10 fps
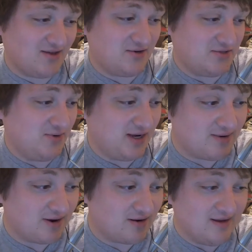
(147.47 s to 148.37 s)
little Tweety
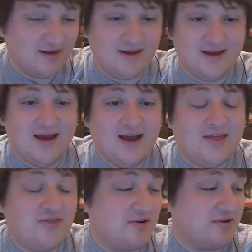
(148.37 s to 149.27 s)
bird.
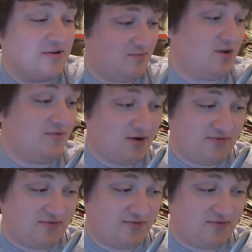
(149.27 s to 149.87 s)
One of our